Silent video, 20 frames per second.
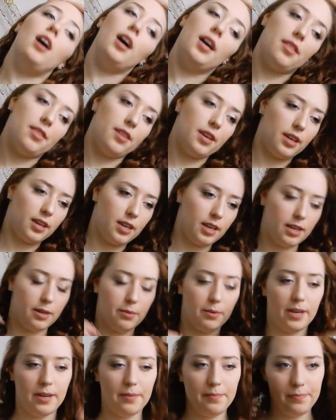I think,
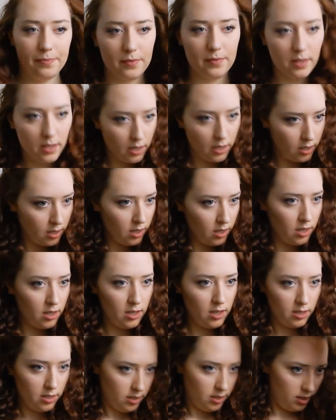anyway.
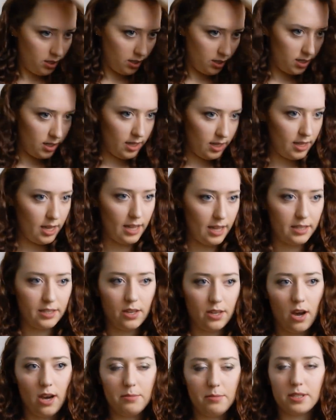Just like that.
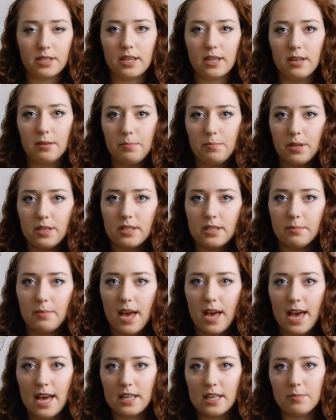So I'm just going to put
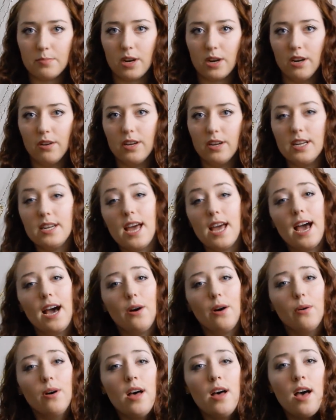some hairspray on it
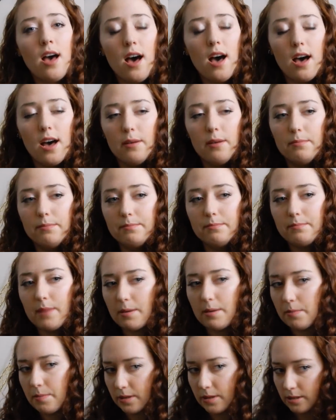now,
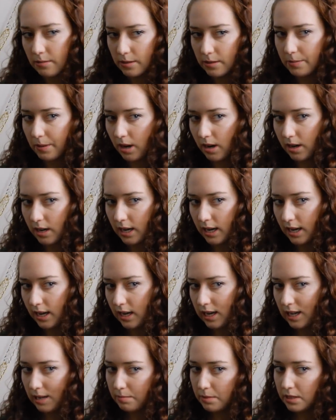maybe put some sparkly
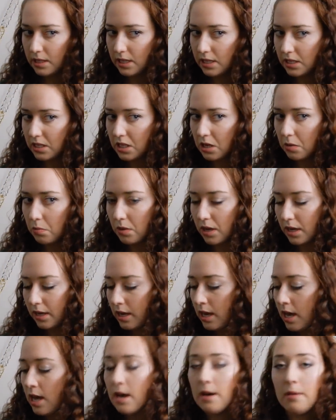clips in
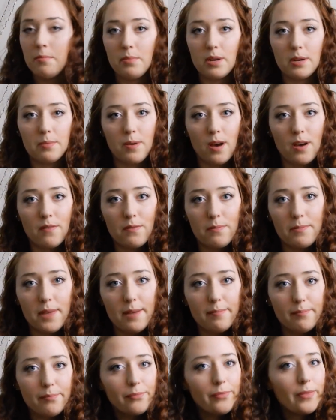somewhere. But apart from
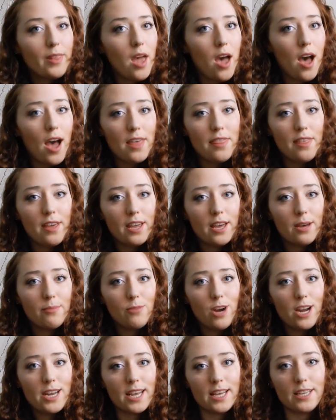that, I think
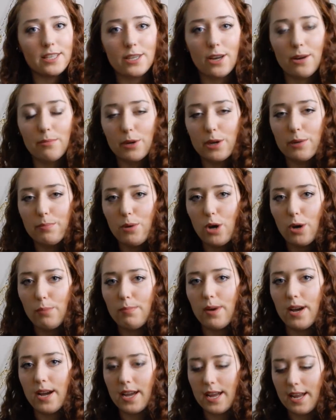I'm ready. So I'm going to
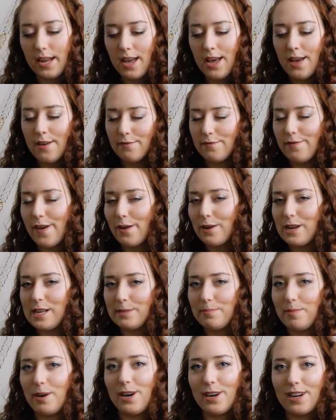pop my very
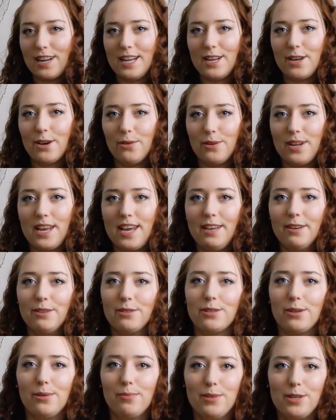sparkly gold
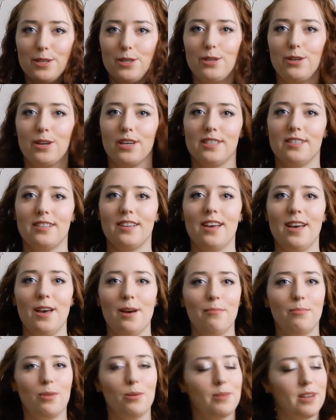heels on, which you guys
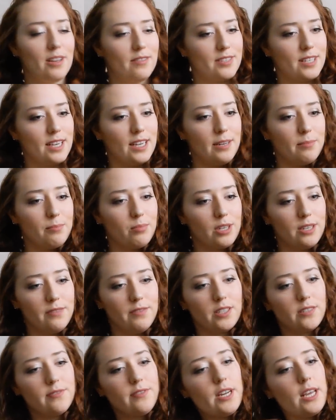probably have seen in
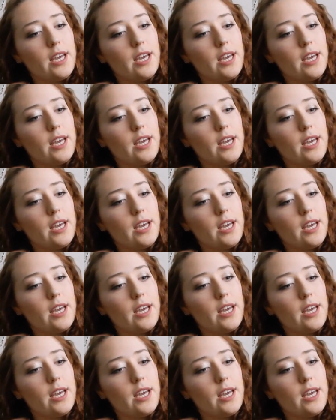previous